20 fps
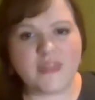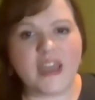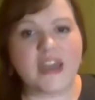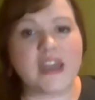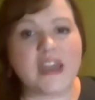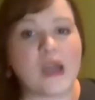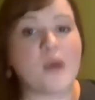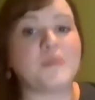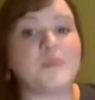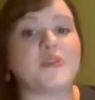I
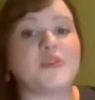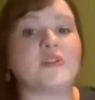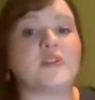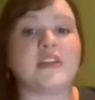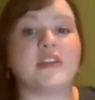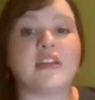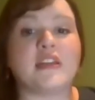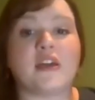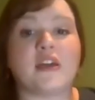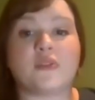helped her
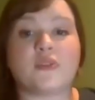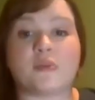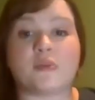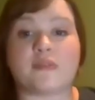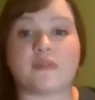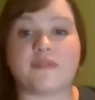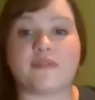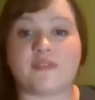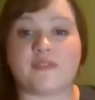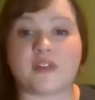clean out the
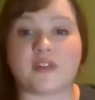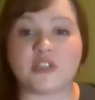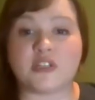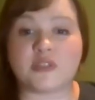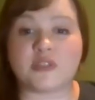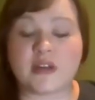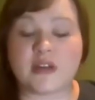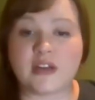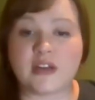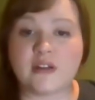
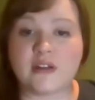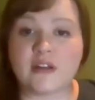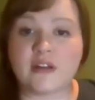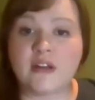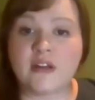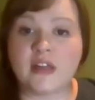refrigerator,